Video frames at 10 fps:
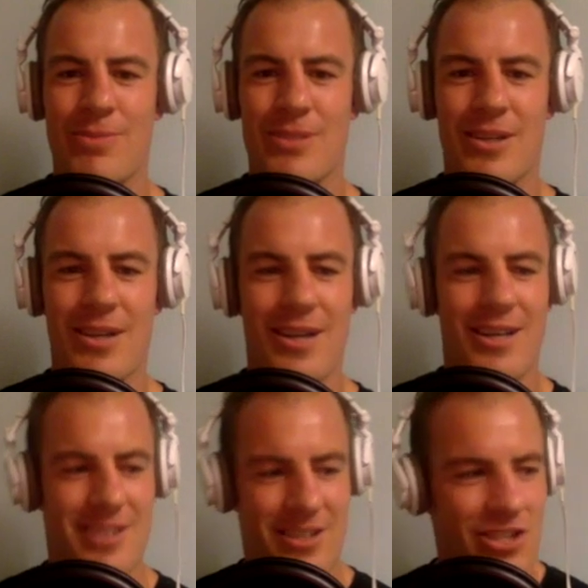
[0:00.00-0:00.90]
to
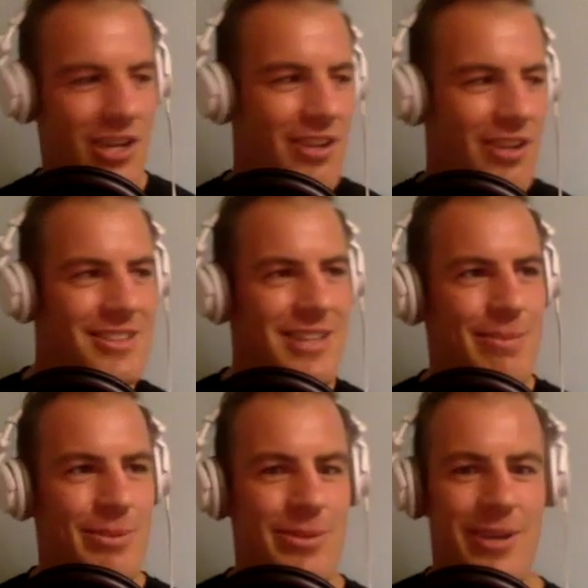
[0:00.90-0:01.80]
sort of show the
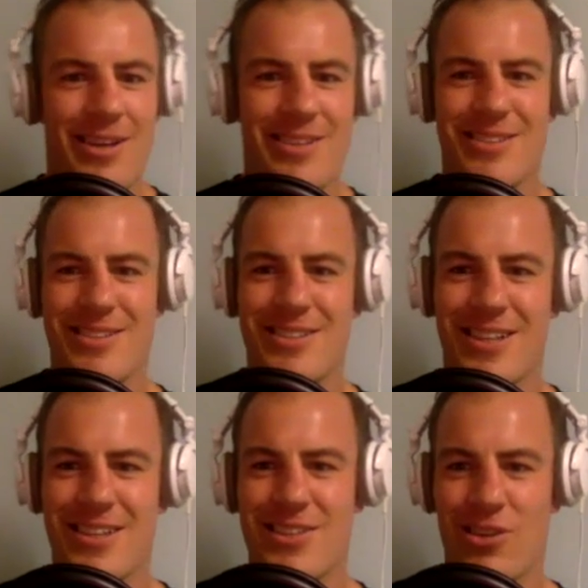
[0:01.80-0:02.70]
example. Yeah, it's
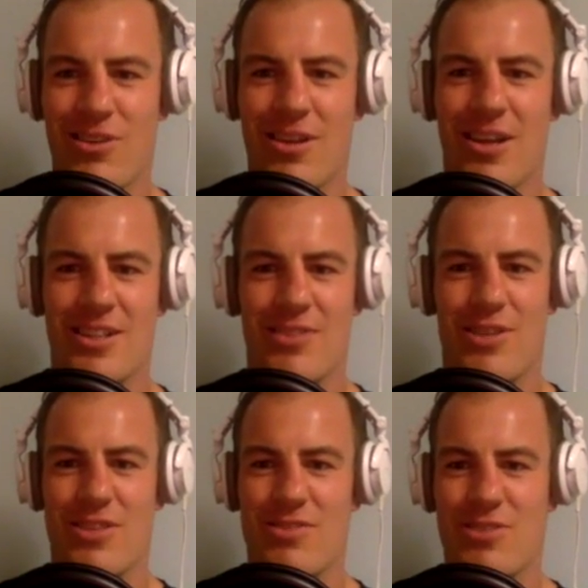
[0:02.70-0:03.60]
good just
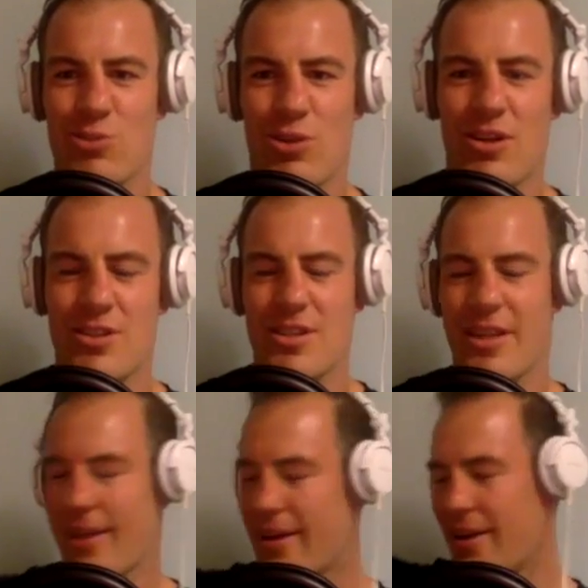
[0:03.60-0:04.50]
for those visual learners
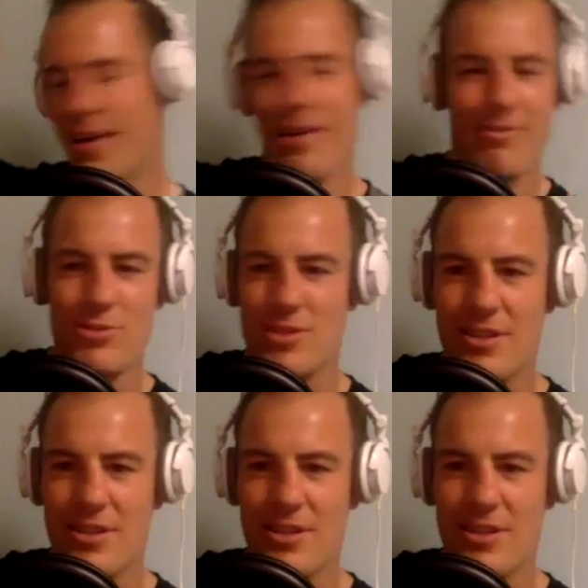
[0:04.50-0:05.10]
out there. Unfortunately,